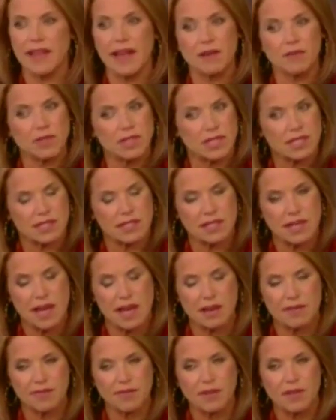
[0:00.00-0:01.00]
and that was a
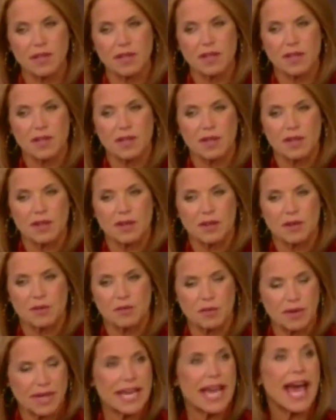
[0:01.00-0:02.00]
tough
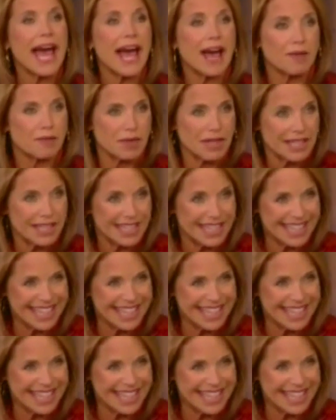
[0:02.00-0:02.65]
rehab.